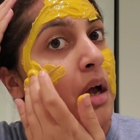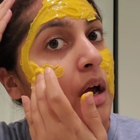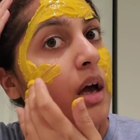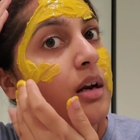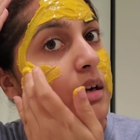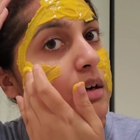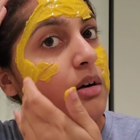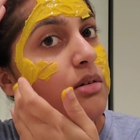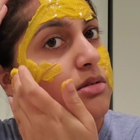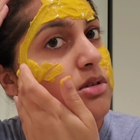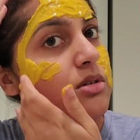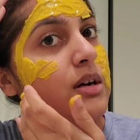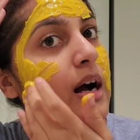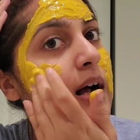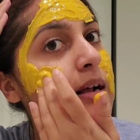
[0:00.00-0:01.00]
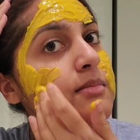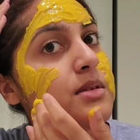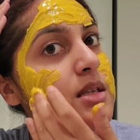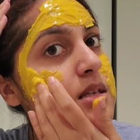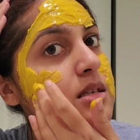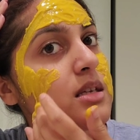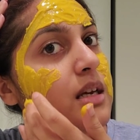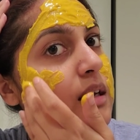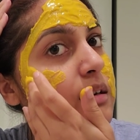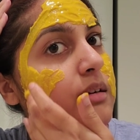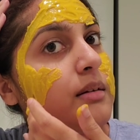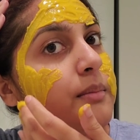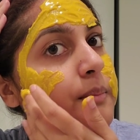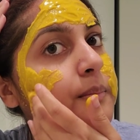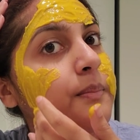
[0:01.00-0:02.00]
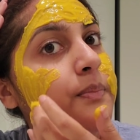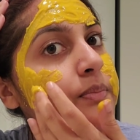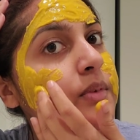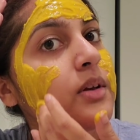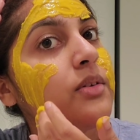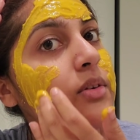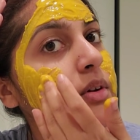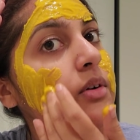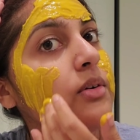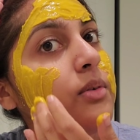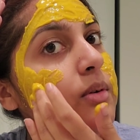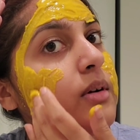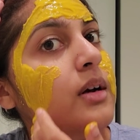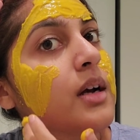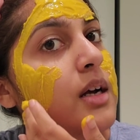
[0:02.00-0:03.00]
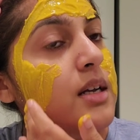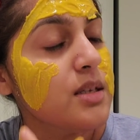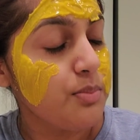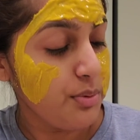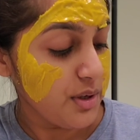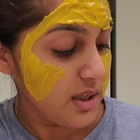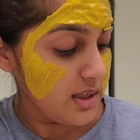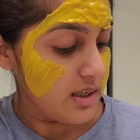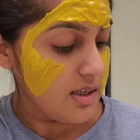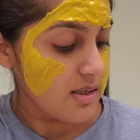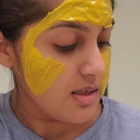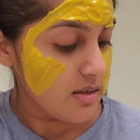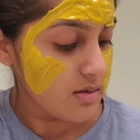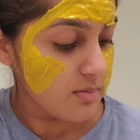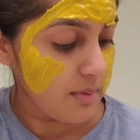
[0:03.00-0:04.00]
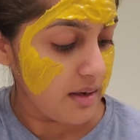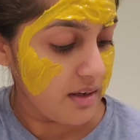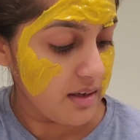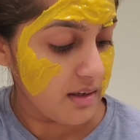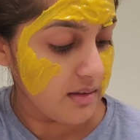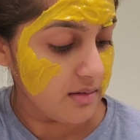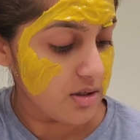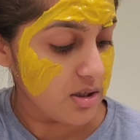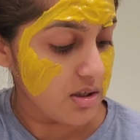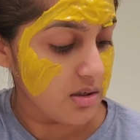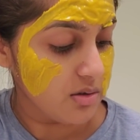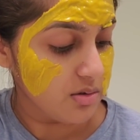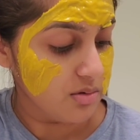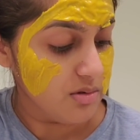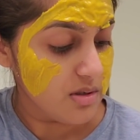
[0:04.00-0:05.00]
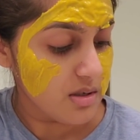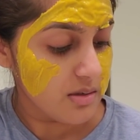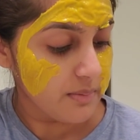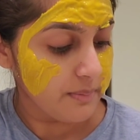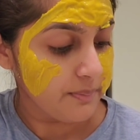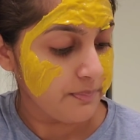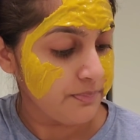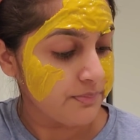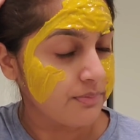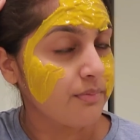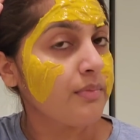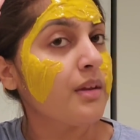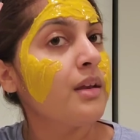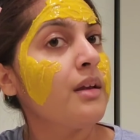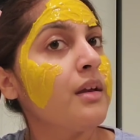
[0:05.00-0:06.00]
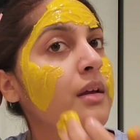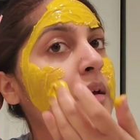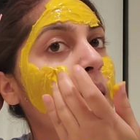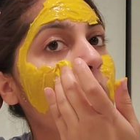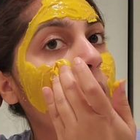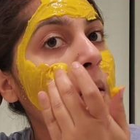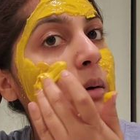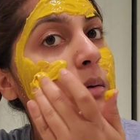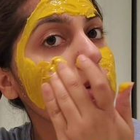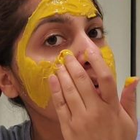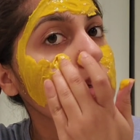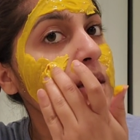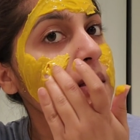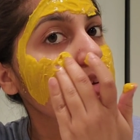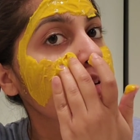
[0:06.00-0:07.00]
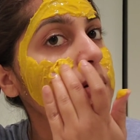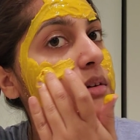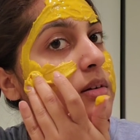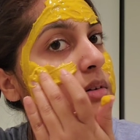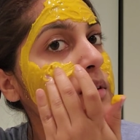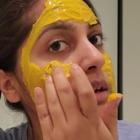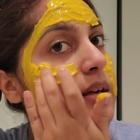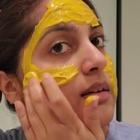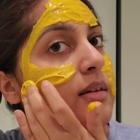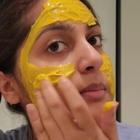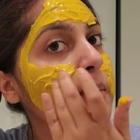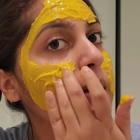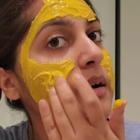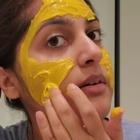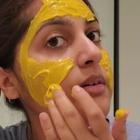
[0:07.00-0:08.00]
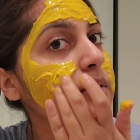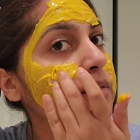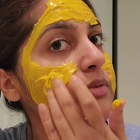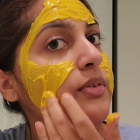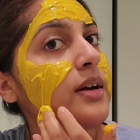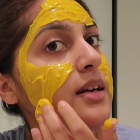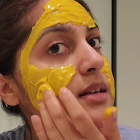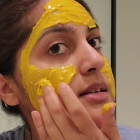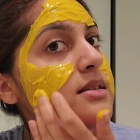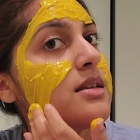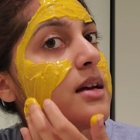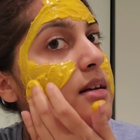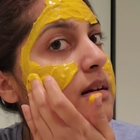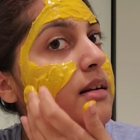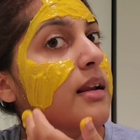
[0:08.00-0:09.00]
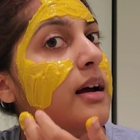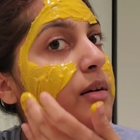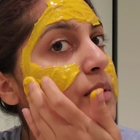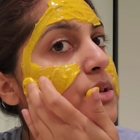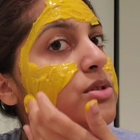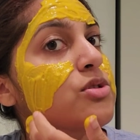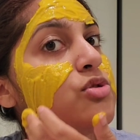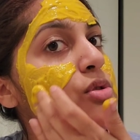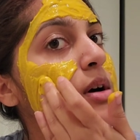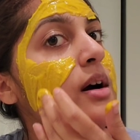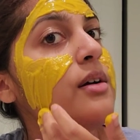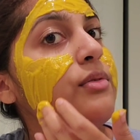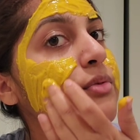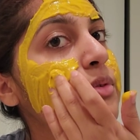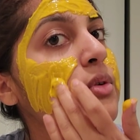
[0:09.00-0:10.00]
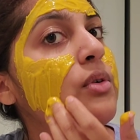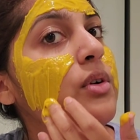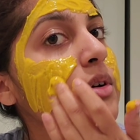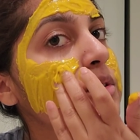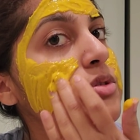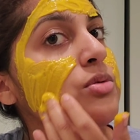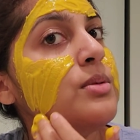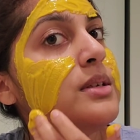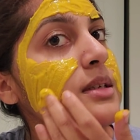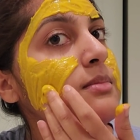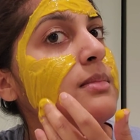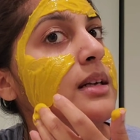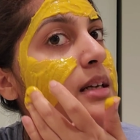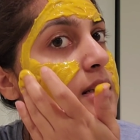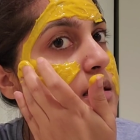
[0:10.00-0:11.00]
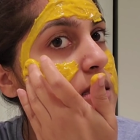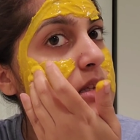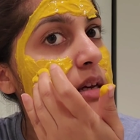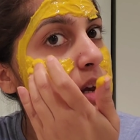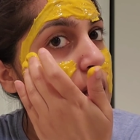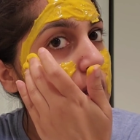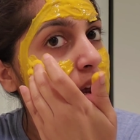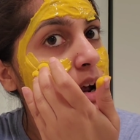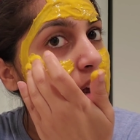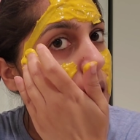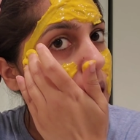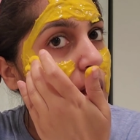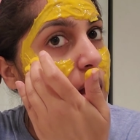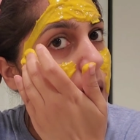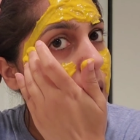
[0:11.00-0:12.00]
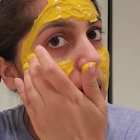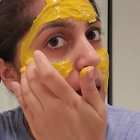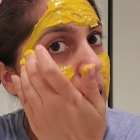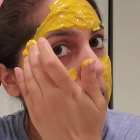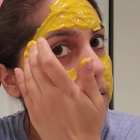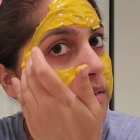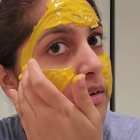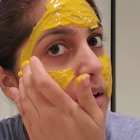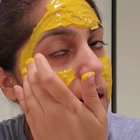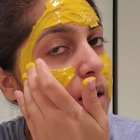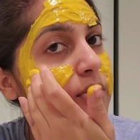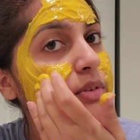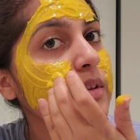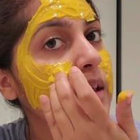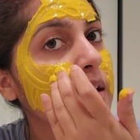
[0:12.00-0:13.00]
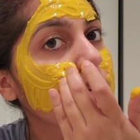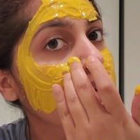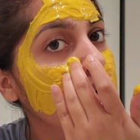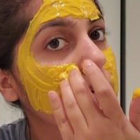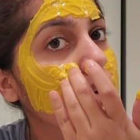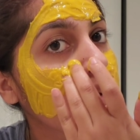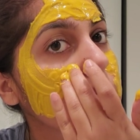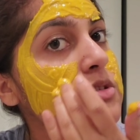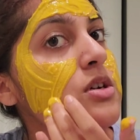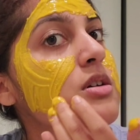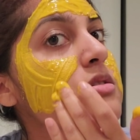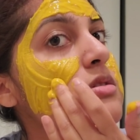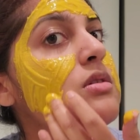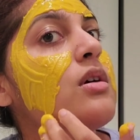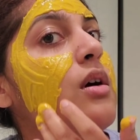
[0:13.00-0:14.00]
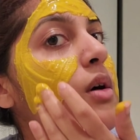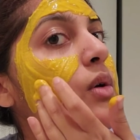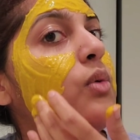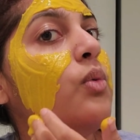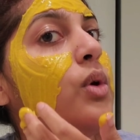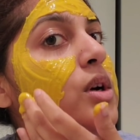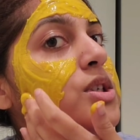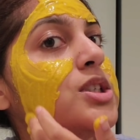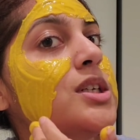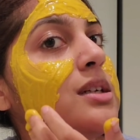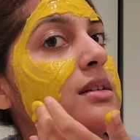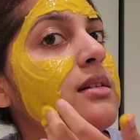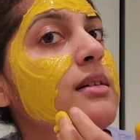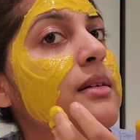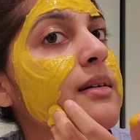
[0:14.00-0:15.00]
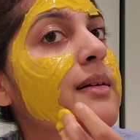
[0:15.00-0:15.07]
and it also calms the skin. So it's pretty easy to make and to use. All you need to do is apply it on your face and allow it to dry for 20 minutes, and after that you can just wash it.